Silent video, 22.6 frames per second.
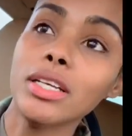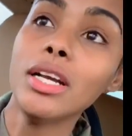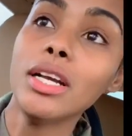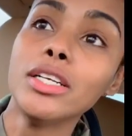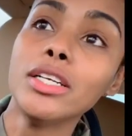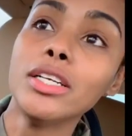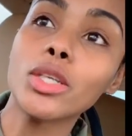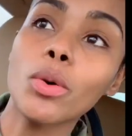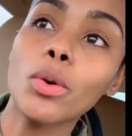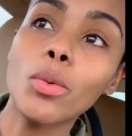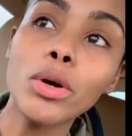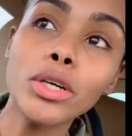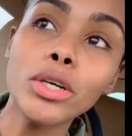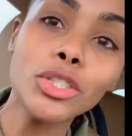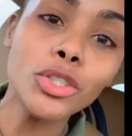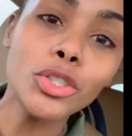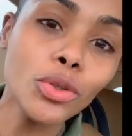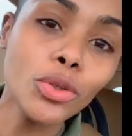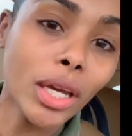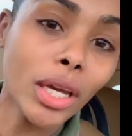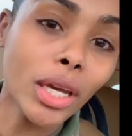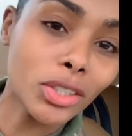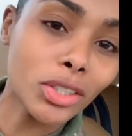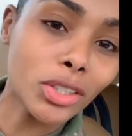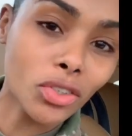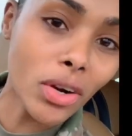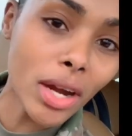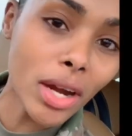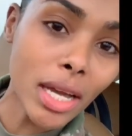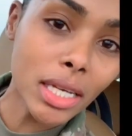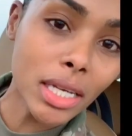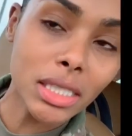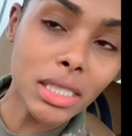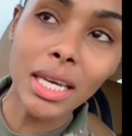So once you get
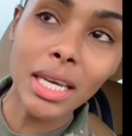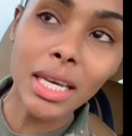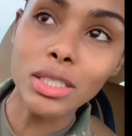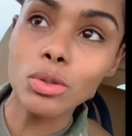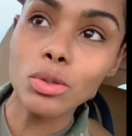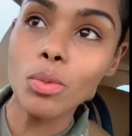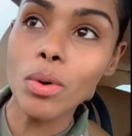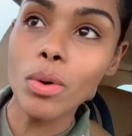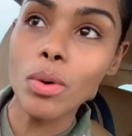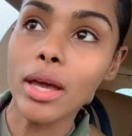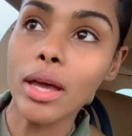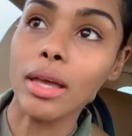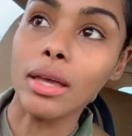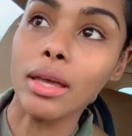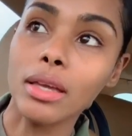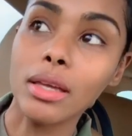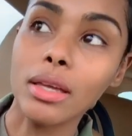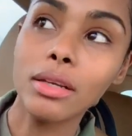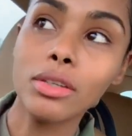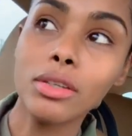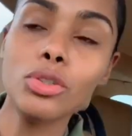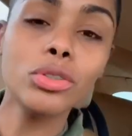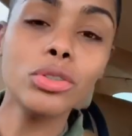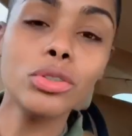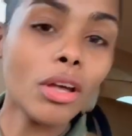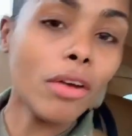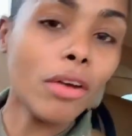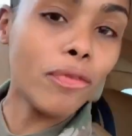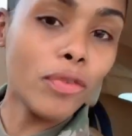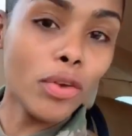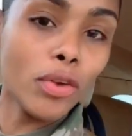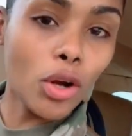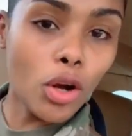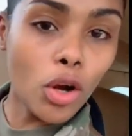dressed, guess what? You start
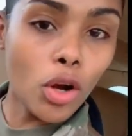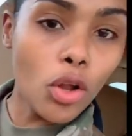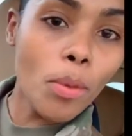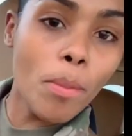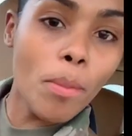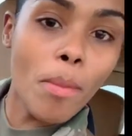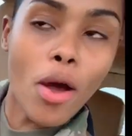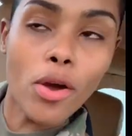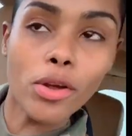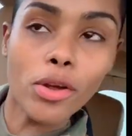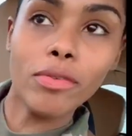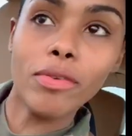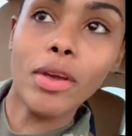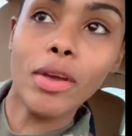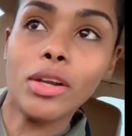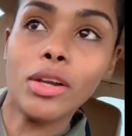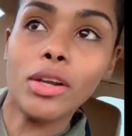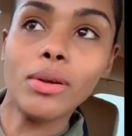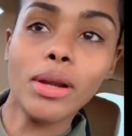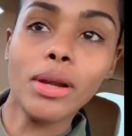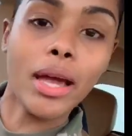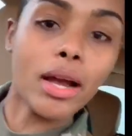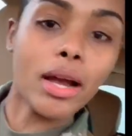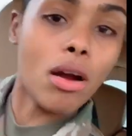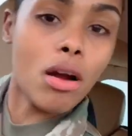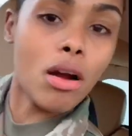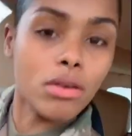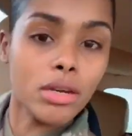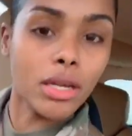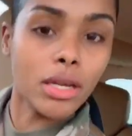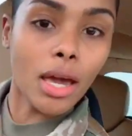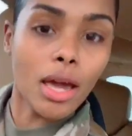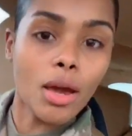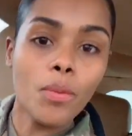feeling a little motivated. You're like,
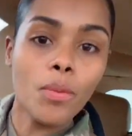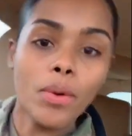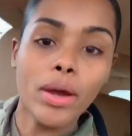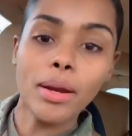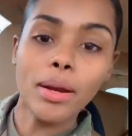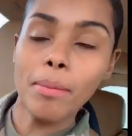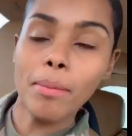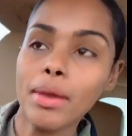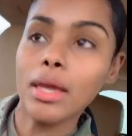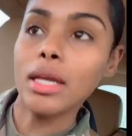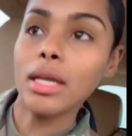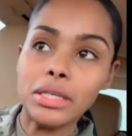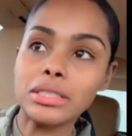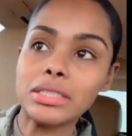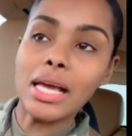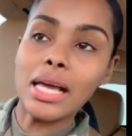okay, wait a minute.